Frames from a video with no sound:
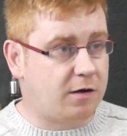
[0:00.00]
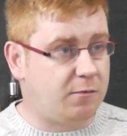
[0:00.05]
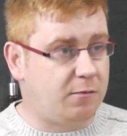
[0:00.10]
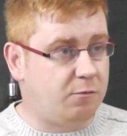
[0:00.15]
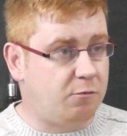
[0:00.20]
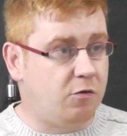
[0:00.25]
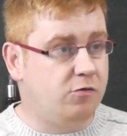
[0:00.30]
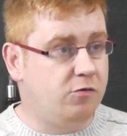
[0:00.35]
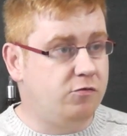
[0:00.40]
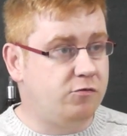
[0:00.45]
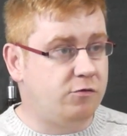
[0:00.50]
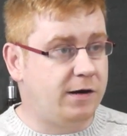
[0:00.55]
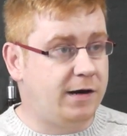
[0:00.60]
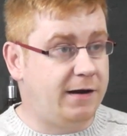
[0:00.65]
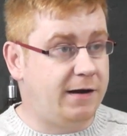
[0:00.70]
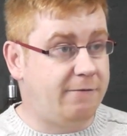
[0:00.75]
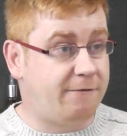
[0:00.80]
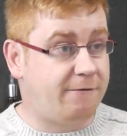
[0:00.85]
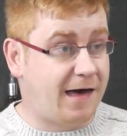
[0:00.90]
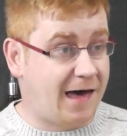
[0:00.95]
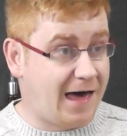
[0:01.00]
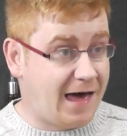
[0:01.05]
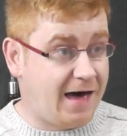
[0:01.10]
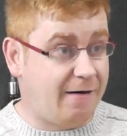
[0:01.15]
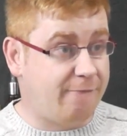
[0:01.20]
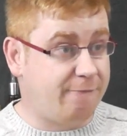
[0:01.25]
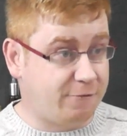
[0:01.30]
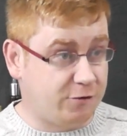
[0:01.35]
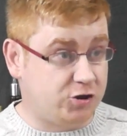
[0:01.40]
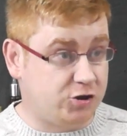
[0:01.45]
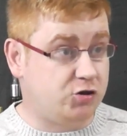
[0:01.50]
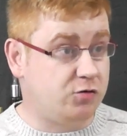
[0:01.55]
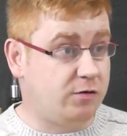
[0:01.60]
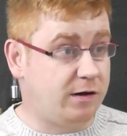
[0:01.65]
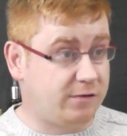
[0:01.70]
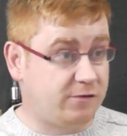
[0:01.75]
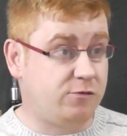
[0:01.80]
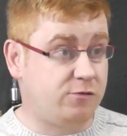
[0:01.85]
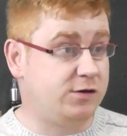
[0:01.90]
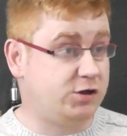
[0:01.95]
and wondering if I have for sure I
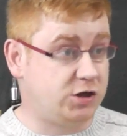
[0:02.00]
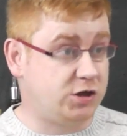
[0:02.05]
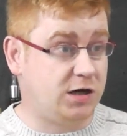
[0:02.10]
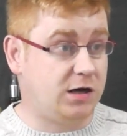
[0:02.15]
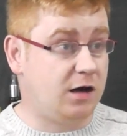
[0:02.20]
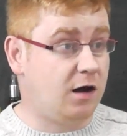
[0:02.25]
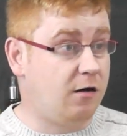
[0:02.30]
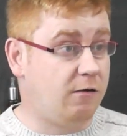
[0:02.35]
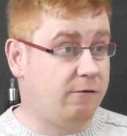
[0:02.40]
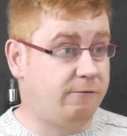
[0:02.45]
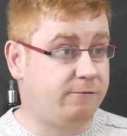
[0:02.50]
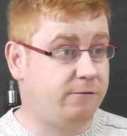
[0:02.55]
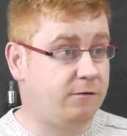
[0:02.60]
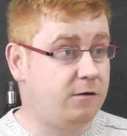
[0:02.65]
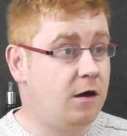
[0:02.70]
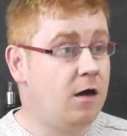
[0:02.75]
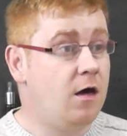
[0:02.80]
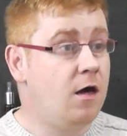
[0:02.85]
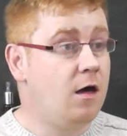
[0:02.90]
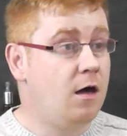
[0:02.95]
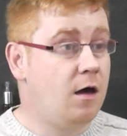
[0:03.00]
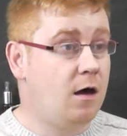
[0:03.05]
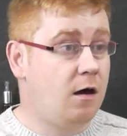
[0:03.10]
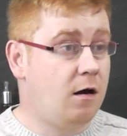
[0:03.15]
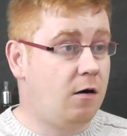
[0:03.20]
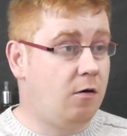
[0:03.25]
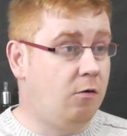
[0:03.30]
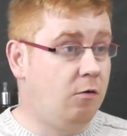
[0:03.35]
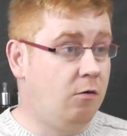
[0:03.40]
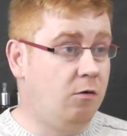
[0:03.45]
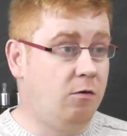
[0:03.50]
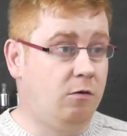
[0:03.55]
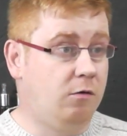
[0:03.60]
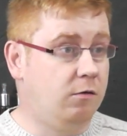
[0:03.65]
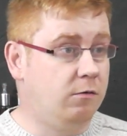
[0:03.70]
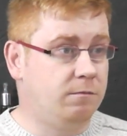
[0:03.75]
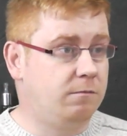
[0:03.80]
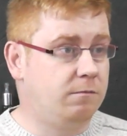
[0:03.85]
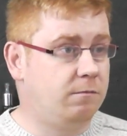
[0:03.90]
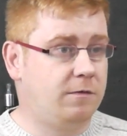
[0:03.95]
switched it off or
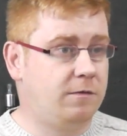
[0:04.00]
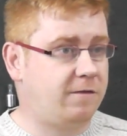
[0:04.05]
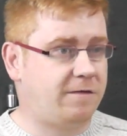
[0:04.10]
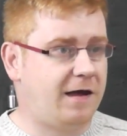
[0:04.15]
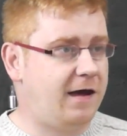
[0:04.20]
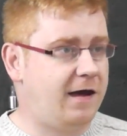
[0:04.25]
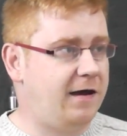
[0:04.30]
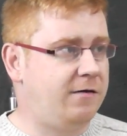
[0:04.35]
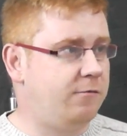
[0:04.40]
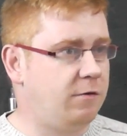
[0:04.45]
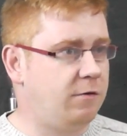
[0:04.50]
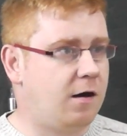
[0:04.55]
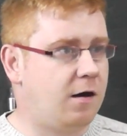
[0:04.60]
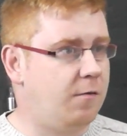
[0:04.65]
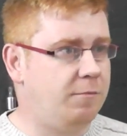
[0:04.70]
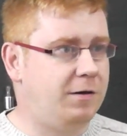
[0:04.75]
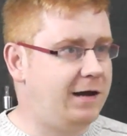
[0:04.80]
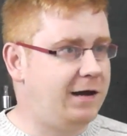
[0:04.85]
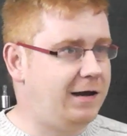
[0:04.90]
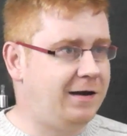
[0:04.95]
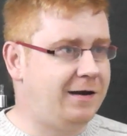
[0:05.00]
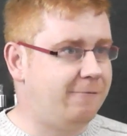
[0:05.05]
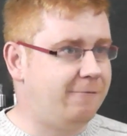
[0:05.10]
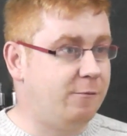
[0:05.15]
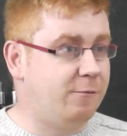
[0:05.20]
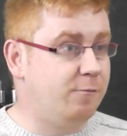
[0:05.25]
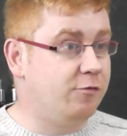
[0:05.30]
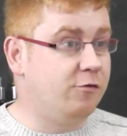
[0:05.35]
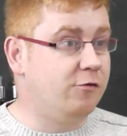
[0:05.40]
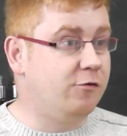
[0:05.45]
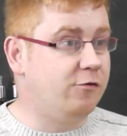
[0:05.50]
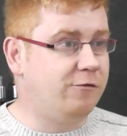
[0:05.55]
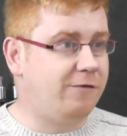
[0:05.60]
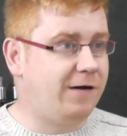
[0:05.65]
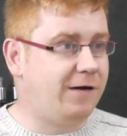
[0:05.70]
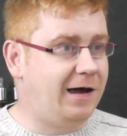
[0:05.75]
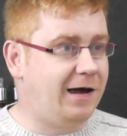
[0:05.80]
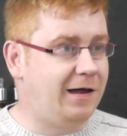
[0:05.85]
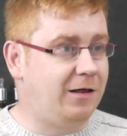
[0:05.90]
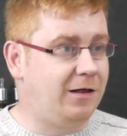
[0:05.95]
set it to a completely different
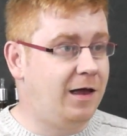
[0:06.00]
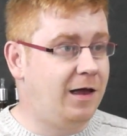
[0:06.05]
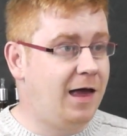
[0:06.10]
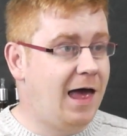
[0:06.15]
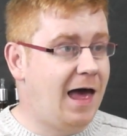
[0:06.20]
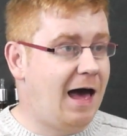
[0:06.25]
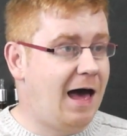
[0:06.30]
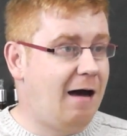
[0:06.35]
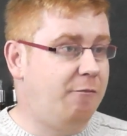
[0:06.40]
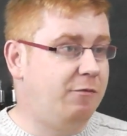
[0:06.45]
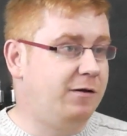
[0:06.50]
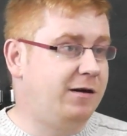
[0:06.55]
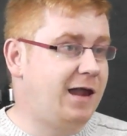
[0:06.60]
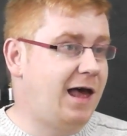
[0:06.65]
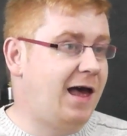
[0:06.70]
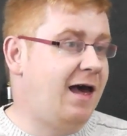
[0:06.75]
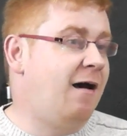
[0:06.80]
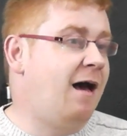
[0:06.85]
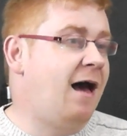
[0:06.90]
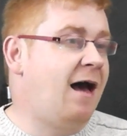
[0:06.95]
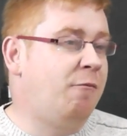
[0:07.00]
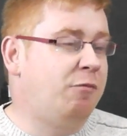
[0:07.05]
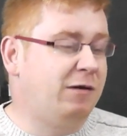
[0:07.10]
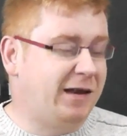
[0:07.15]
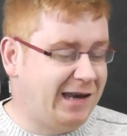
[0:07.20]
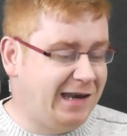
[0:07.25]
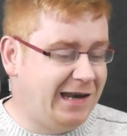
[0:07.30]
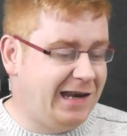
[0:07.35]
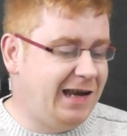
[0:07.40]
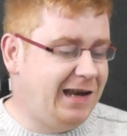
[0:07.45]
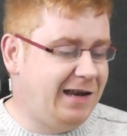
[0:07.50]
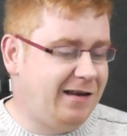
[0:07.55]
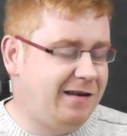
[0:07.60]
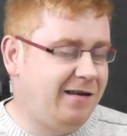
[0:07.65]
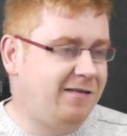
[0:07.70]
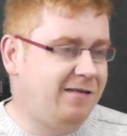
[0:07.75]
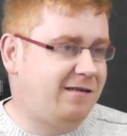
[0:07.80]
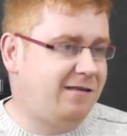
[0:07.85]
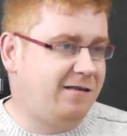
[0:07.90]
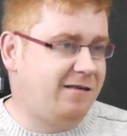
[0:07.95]
profile. I would, I would need to,
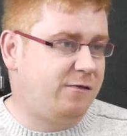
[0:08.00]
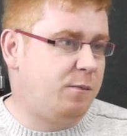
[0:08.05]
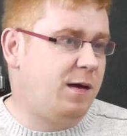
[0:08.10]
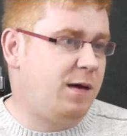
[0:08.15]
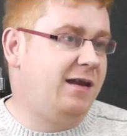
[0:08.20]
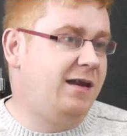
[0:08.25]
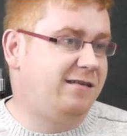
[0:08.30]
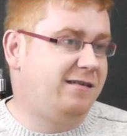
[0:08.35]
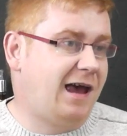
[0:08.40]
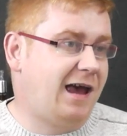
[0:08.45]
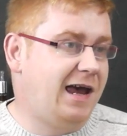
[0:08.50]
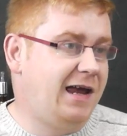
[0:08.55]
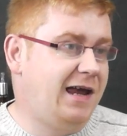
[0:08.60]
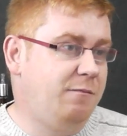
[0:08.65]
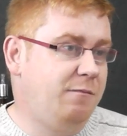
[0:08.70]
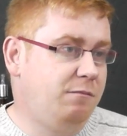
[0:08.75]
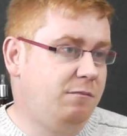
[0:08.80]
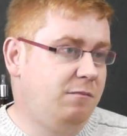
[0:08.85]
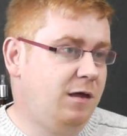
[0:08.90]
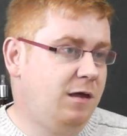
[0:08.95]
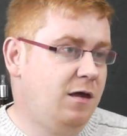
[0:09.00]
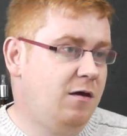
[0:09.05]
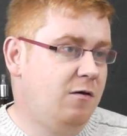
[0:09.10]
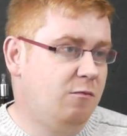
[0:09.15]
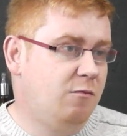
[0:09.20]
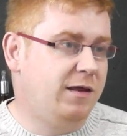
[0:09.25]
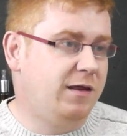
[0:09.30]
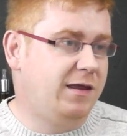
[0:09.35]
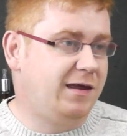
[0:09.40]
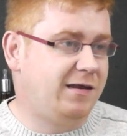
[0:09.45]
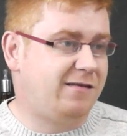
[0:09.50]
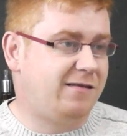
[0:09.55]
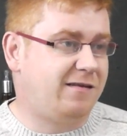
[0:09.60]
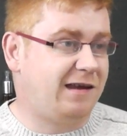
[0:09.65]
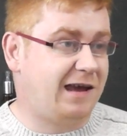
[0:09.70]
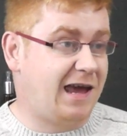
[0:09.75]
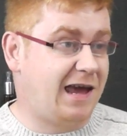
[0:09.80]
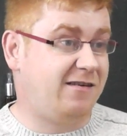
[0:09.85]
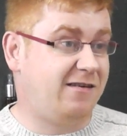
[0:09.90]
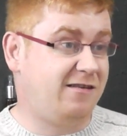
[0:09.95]
to spend time with it to
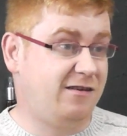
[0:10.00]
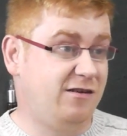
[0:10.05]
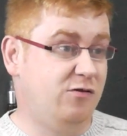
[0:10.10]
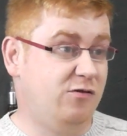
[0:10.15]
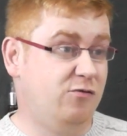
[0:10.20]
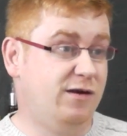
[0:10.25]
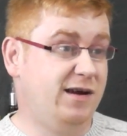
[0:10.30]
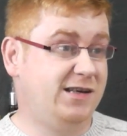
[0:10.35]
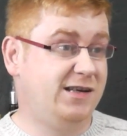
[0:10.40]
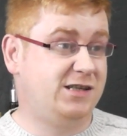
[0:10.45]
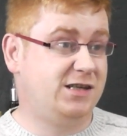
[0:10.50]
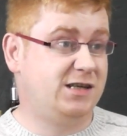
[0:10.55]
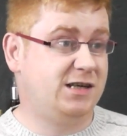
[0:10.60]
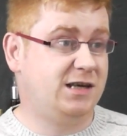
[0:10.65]
get to know it